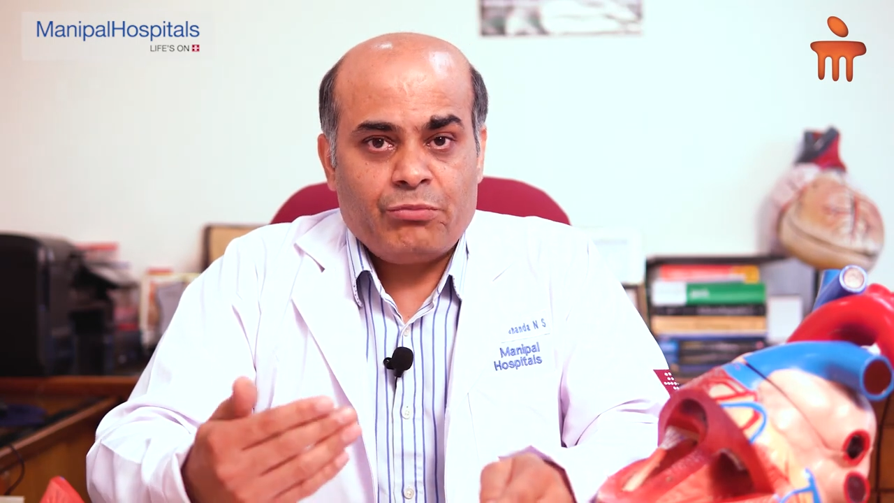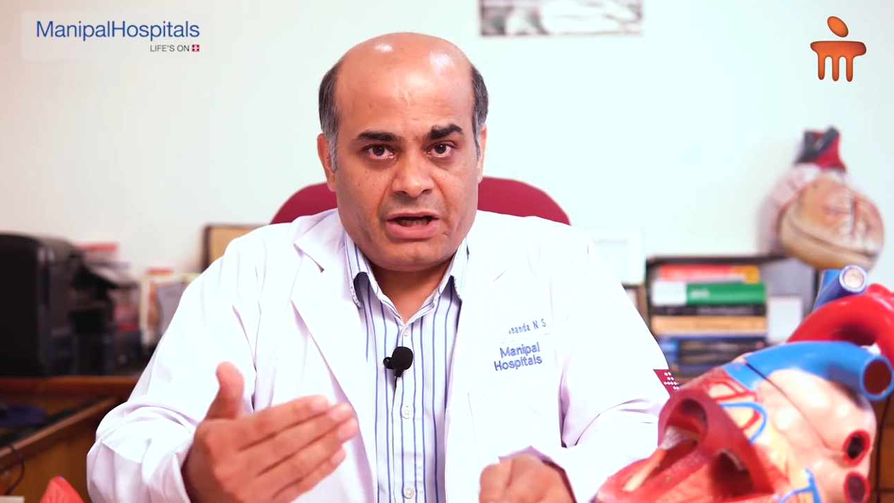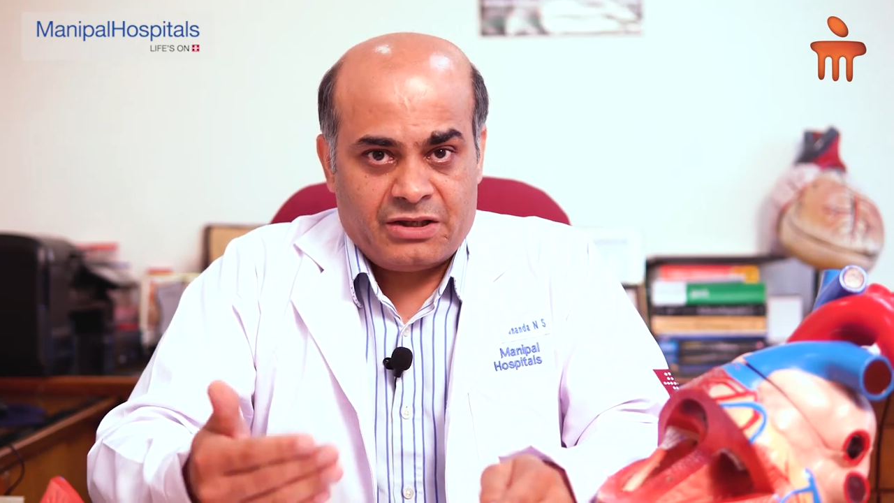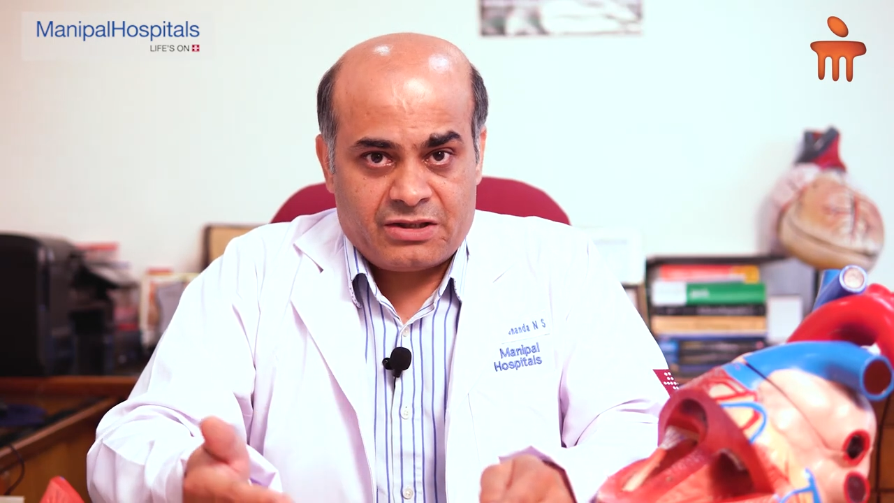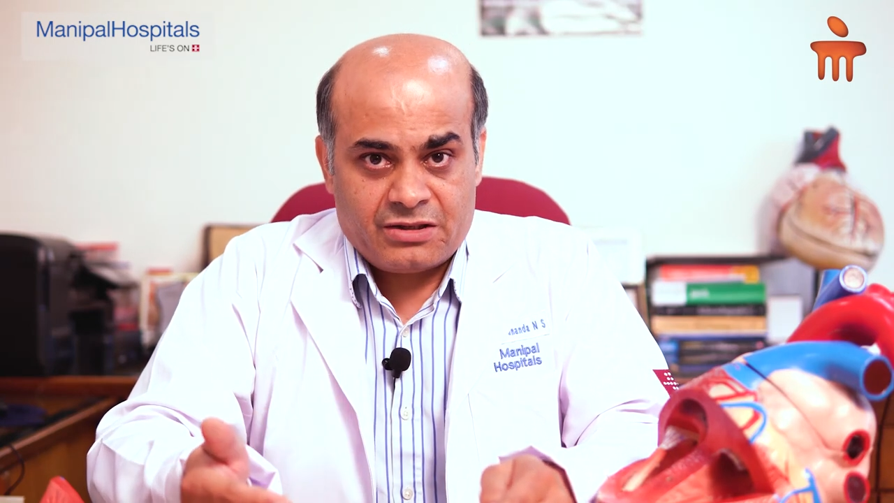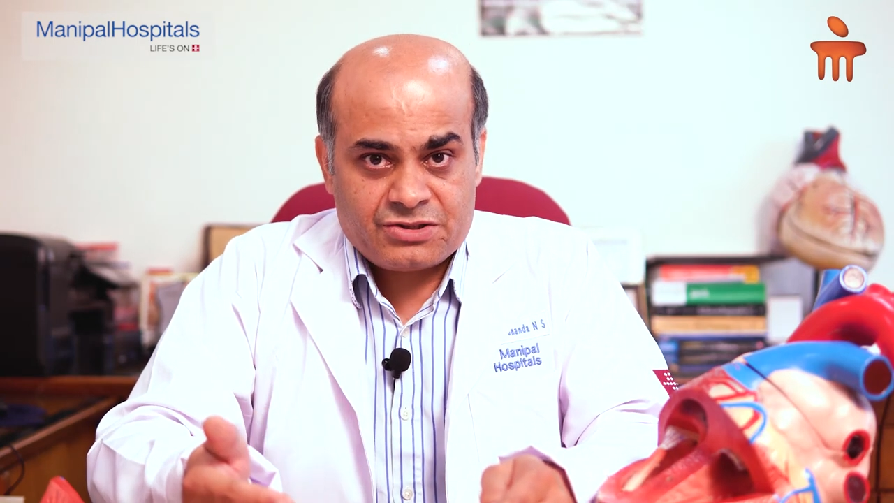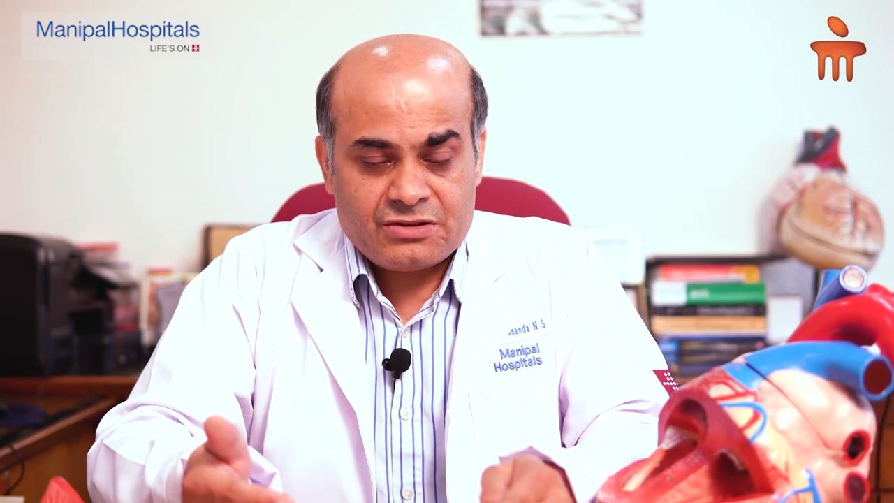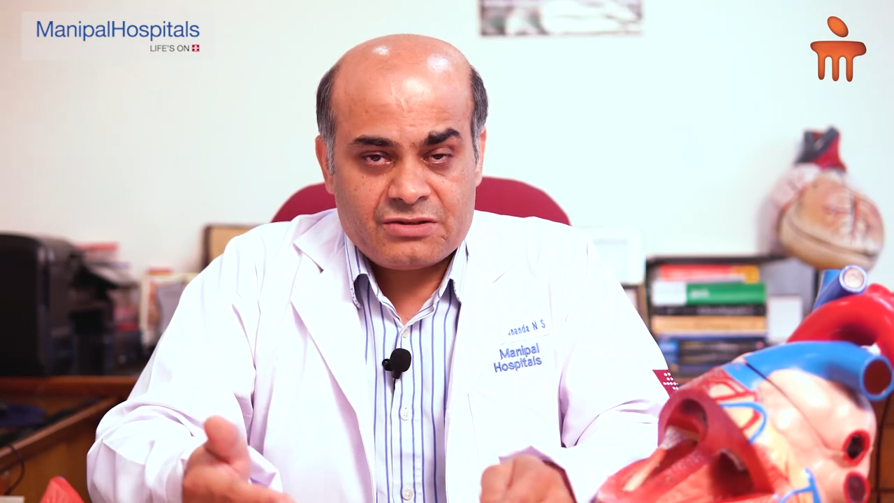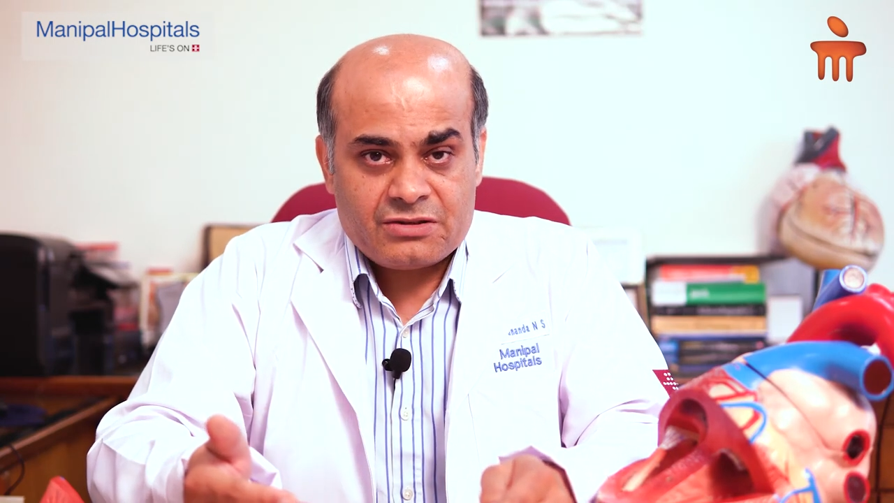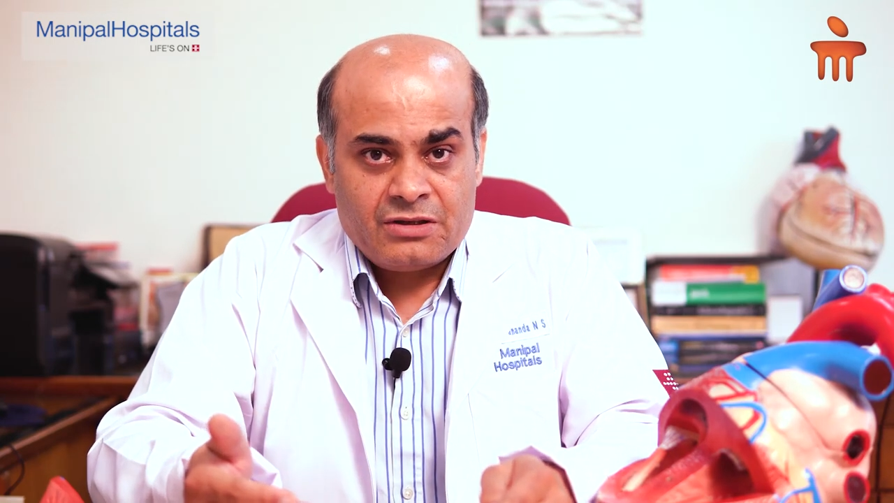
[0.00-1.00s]

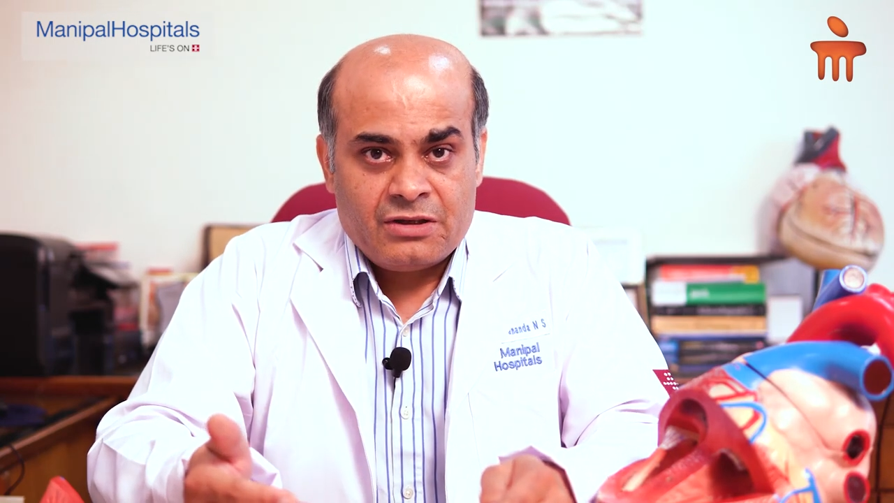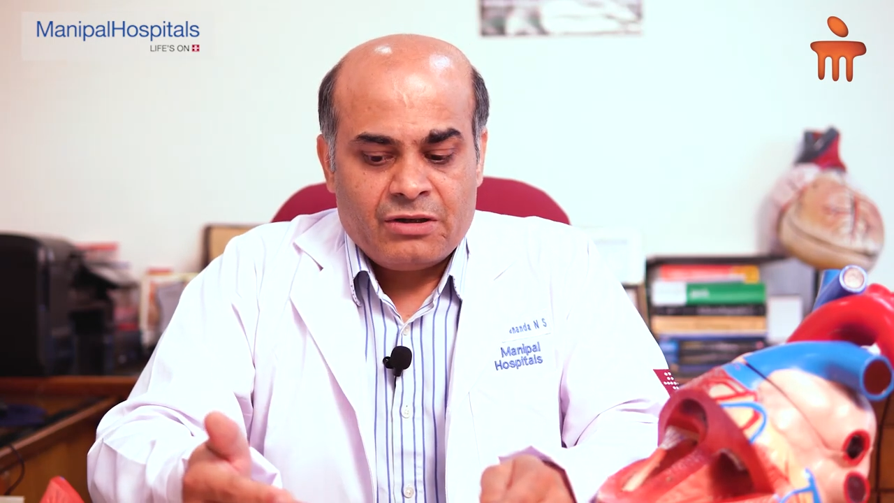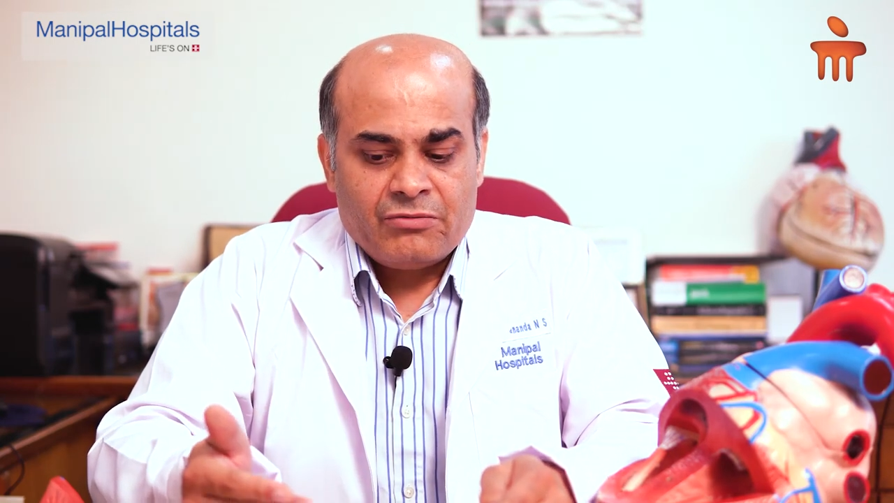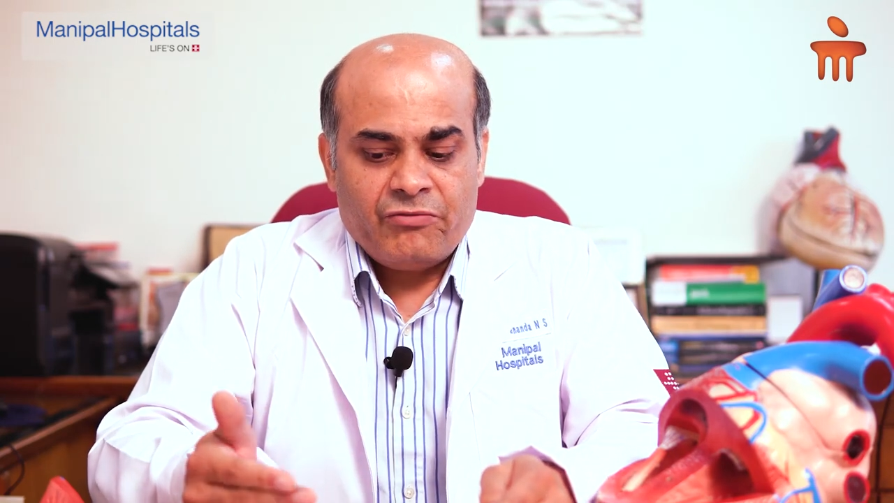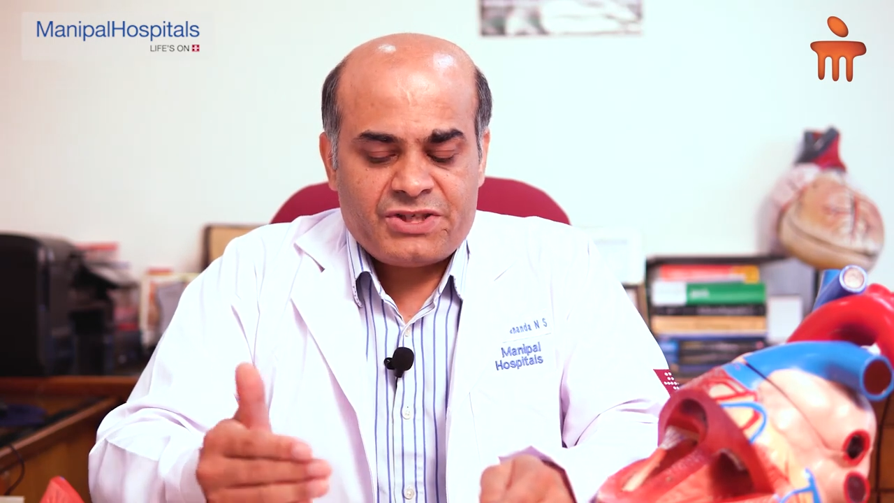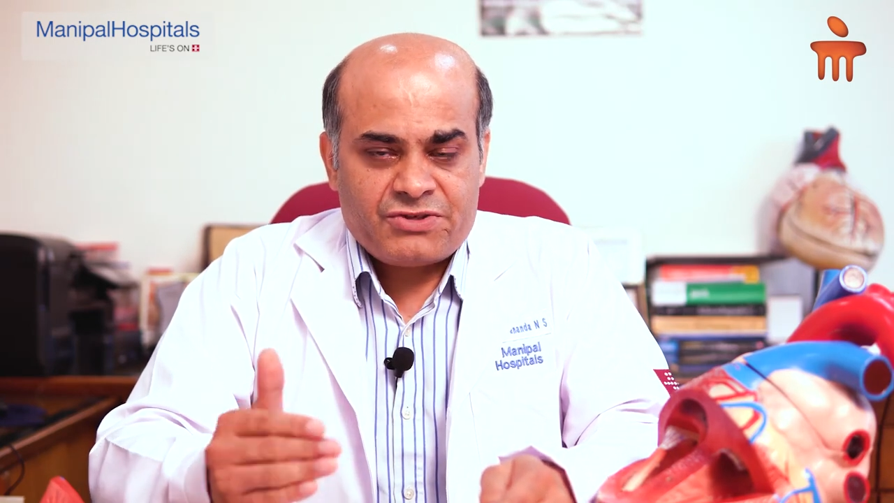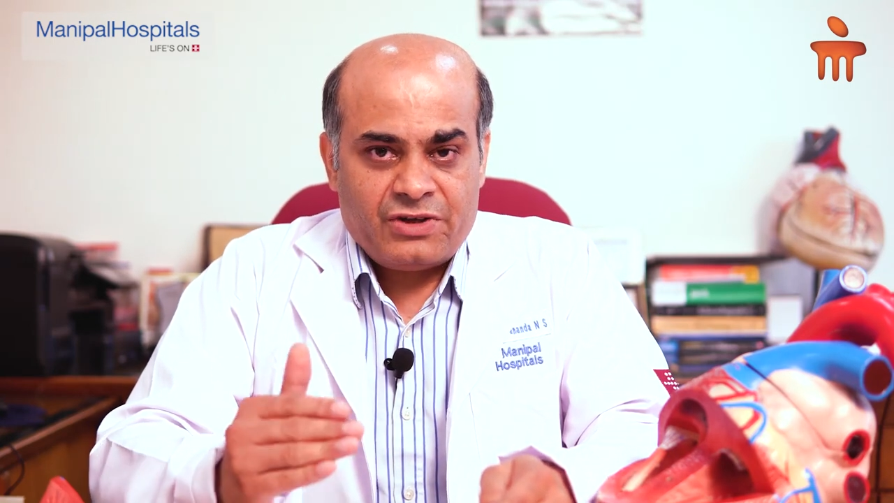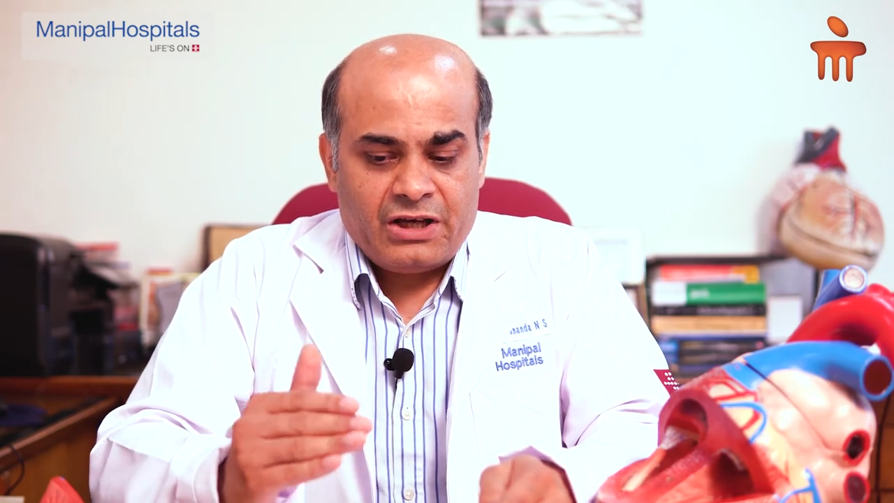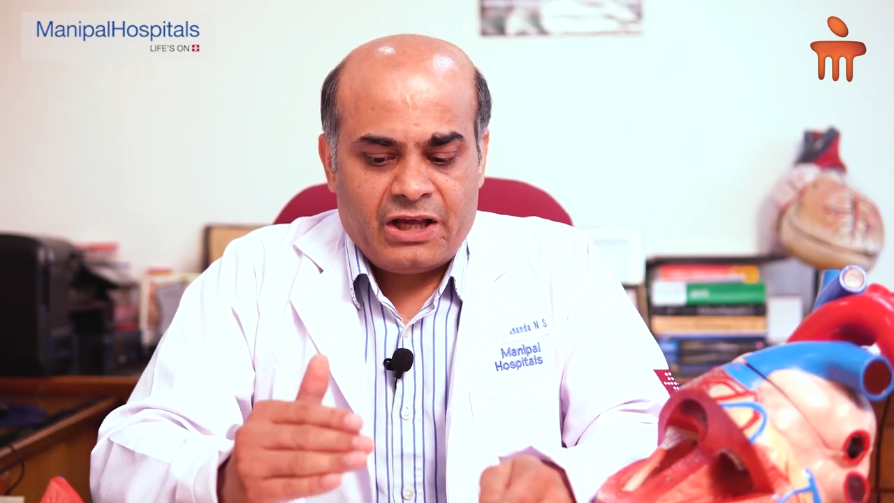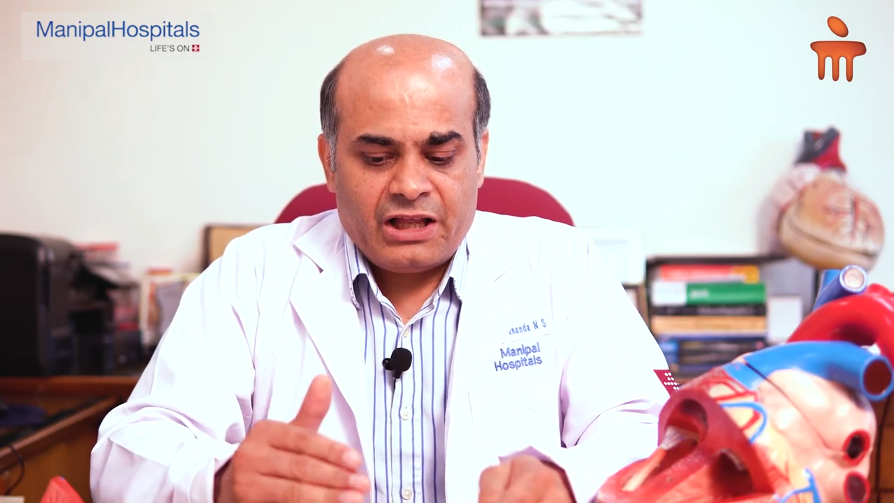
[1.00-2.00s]
medications which will